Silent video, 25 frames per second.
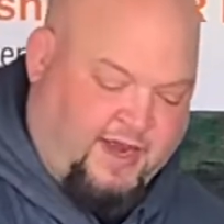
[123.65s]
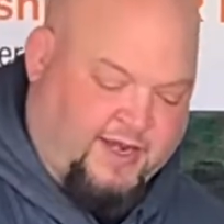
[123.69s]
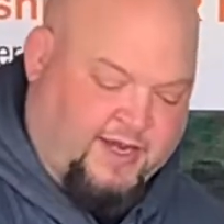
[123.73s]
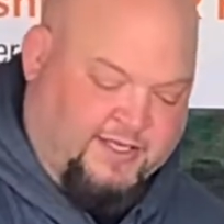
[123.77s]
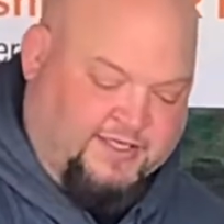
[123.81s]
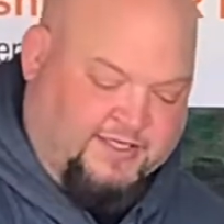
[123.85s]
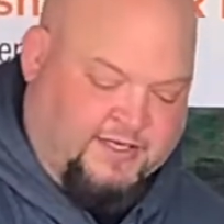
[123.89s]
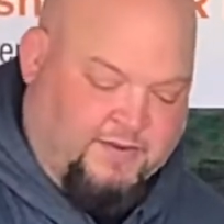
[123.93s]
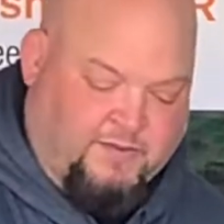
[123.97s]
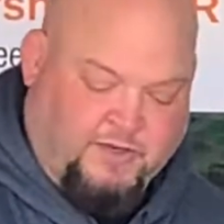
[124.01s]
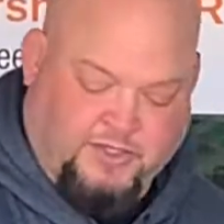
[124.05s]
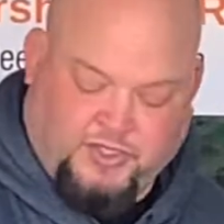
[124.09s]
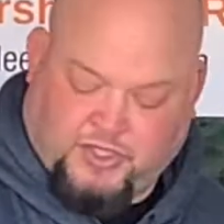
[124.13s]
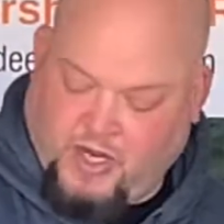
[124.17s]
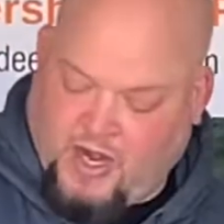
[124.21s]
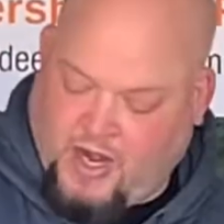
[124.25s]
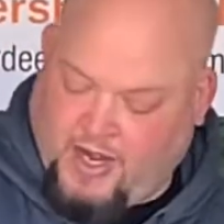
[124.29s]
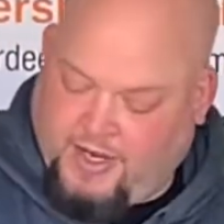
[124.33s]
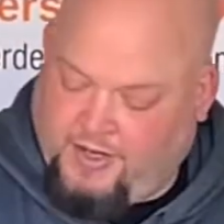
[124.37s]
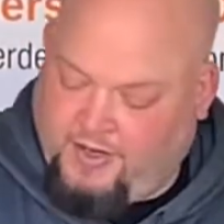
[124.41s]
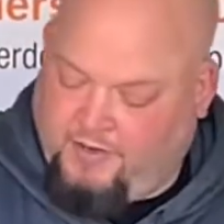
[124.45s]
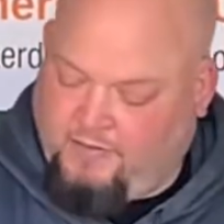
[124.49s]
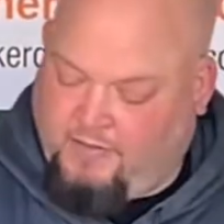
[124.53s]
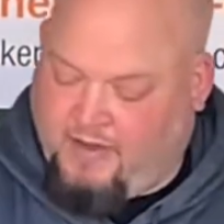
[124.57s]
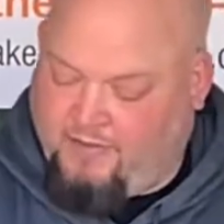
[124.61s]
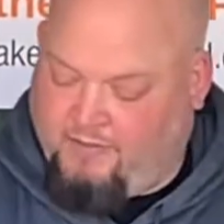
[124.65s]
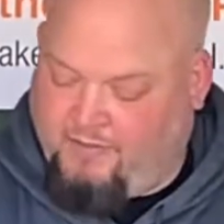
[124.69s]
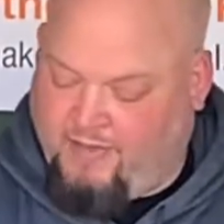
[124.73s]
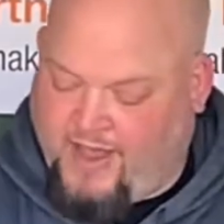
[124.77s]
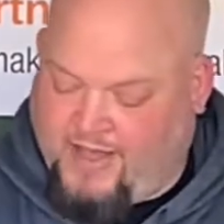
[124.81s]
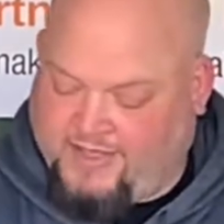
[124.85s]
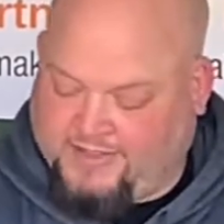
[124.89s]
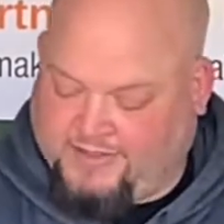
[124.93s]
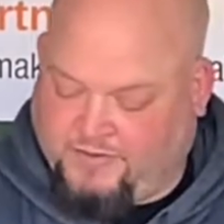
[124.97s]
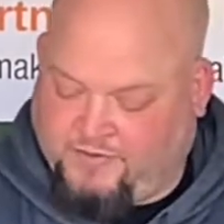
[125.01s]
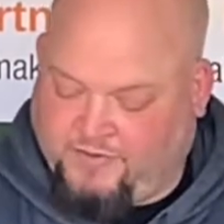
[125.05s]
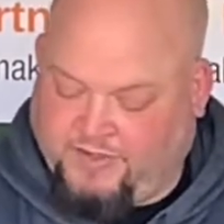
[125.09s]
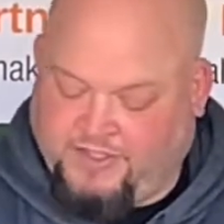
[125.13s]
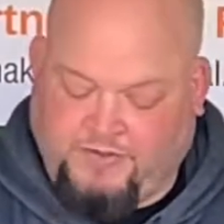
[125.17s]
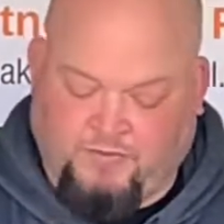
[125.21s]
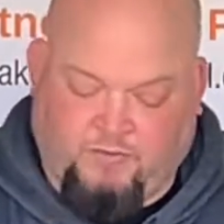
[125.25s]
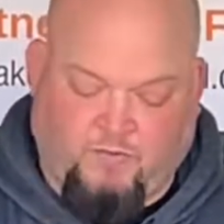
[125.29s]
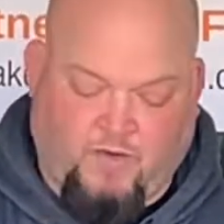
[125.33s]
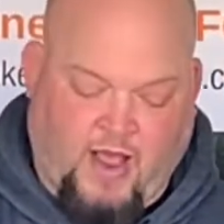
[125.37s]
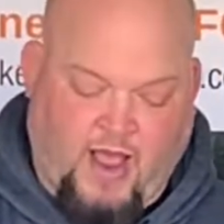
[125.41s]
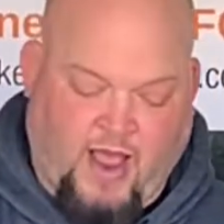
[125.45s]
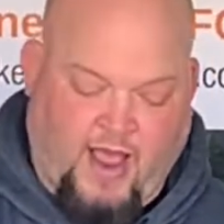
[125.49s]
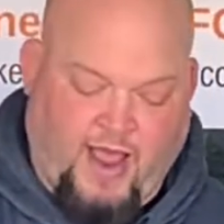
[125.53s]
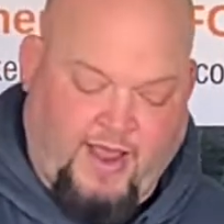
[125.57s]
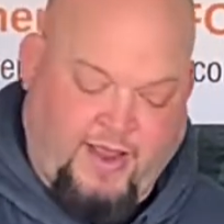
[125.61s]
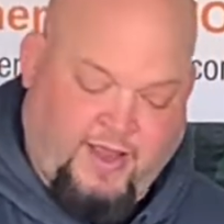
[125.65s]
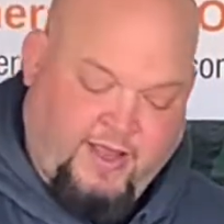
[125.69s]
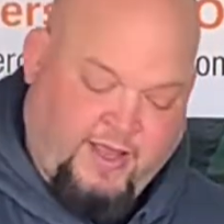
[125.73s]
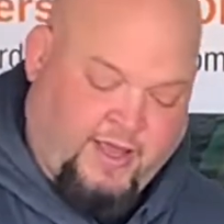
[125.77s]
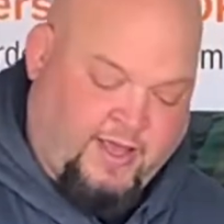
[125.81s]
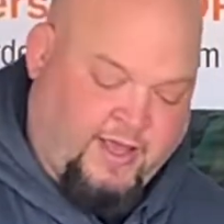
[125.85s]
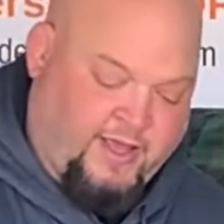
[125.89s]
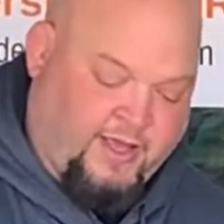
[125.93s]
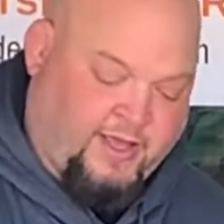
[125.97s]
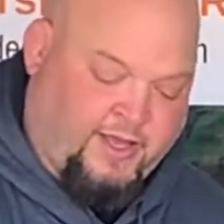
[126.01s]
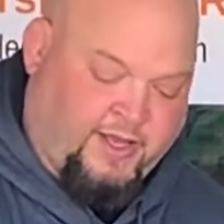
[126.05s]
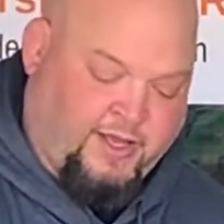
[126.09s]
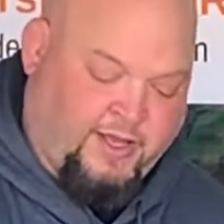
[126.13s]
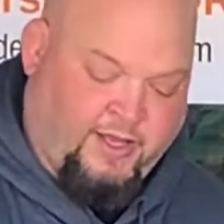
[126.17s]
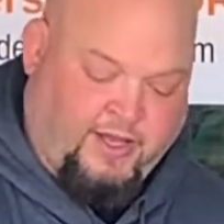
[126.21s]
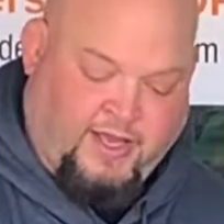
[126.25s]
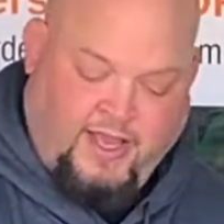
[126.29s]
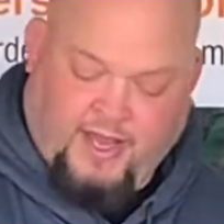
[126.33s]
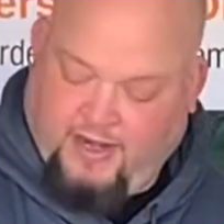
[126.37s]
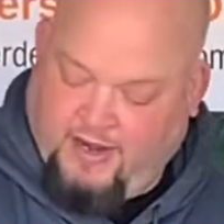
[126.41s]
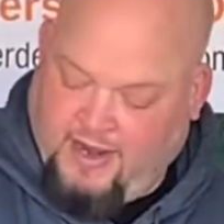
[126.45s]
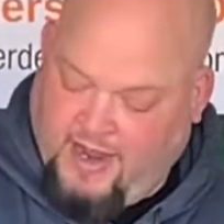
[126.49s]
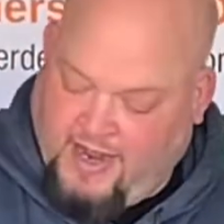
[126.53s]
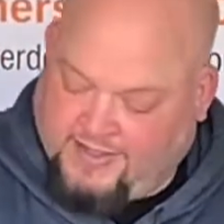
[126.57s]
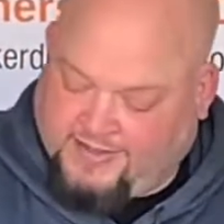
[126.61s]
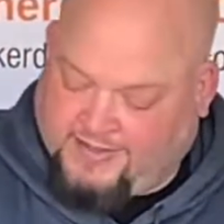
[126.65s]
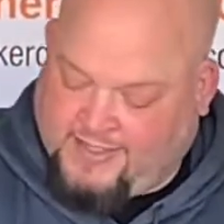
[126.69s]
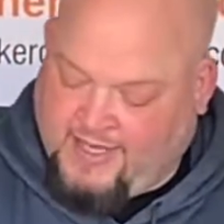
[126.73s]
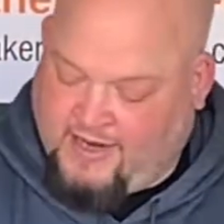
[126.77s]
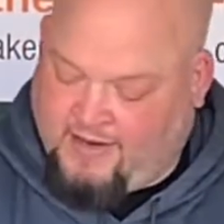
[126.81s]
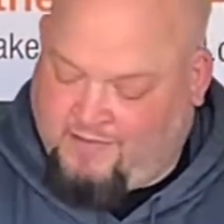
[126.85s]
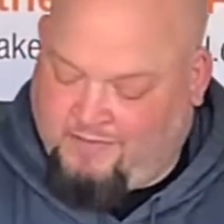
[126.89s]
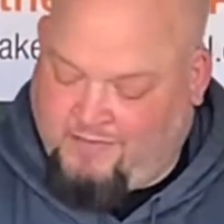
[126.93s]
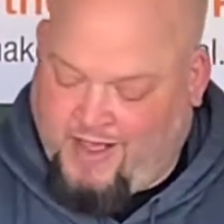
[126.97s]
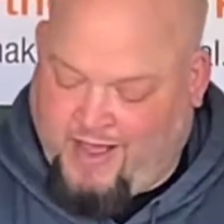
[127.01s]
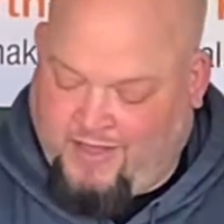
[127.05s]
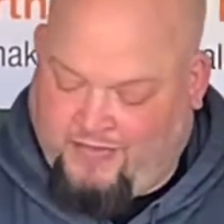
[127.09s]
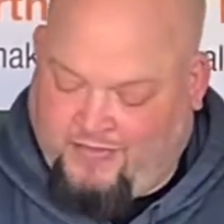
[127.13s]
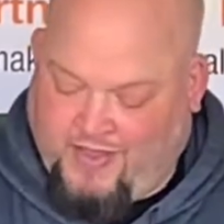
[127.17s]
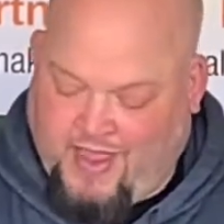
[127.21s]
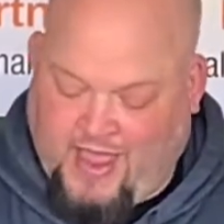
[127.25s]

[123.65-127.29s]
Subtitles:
I'm gonna try to do my best. The reason why, can you guys think about that?